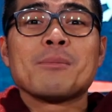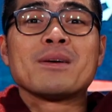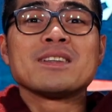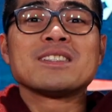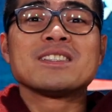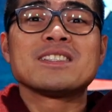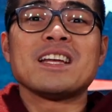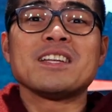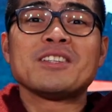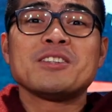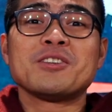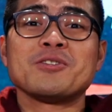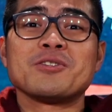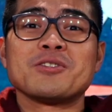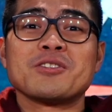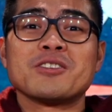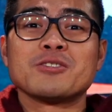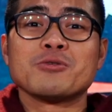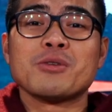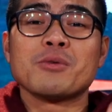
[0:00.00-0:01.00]
But stay tuned,
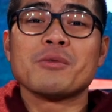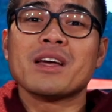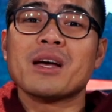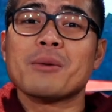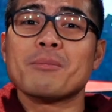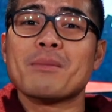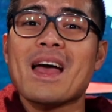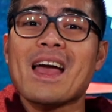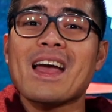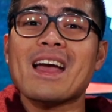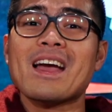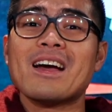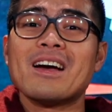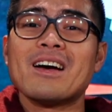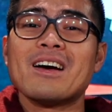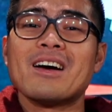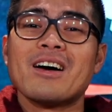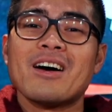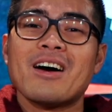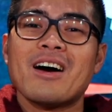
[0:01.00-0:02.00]
because when we come back,
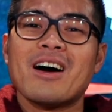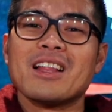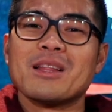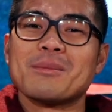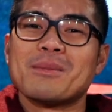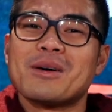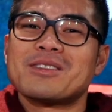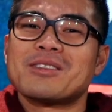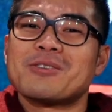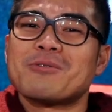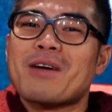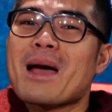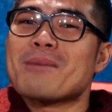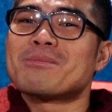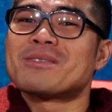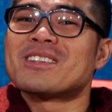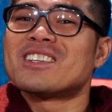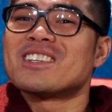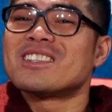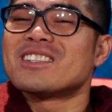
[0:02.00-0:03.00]
all about the
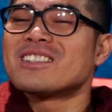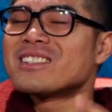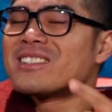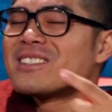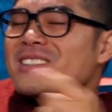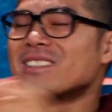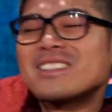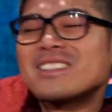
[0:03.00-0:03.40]
Raptors.